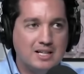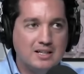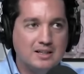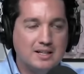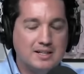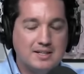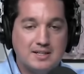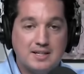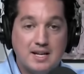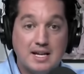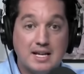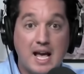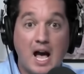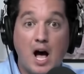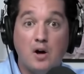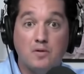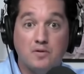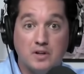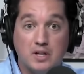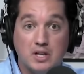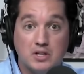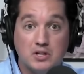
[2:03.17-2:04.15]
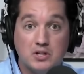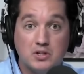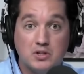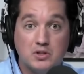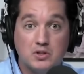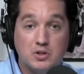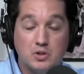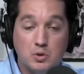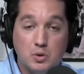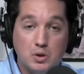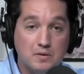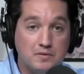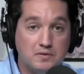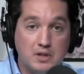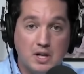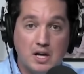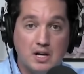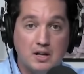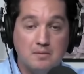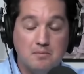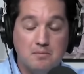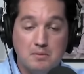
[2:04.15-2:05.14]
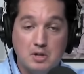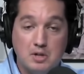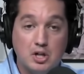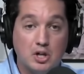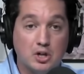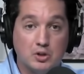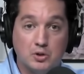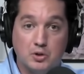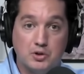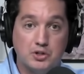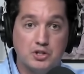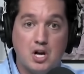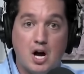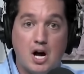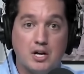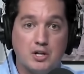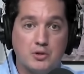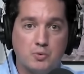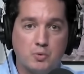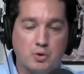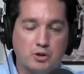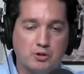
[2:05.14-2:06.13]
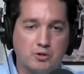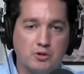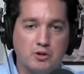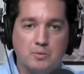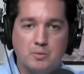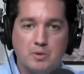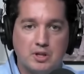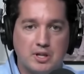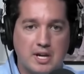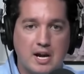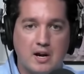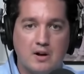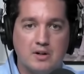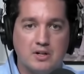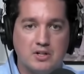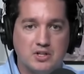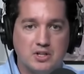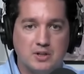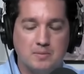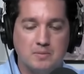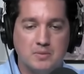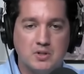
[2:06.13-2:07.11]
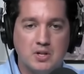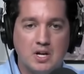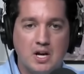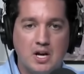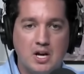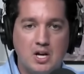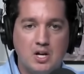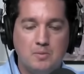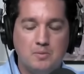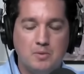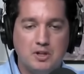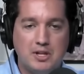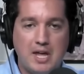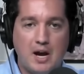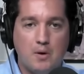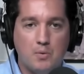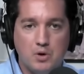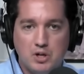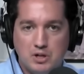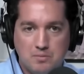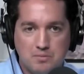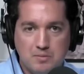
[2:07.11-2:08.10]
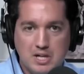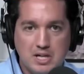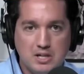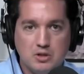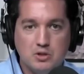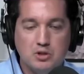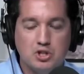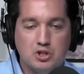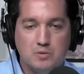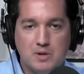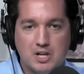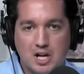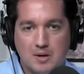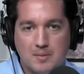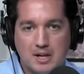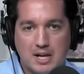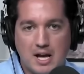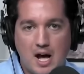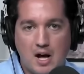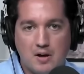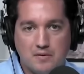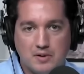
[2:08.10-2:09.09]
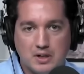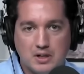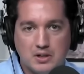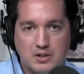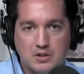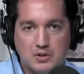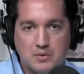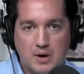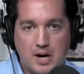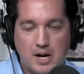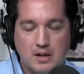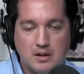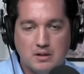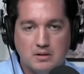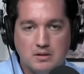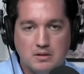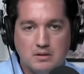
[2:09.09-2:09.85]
let's say, Calvinists who have done miracles, God has worked through them with charisms, but that wouldn't mean you should become a Calvinist, right?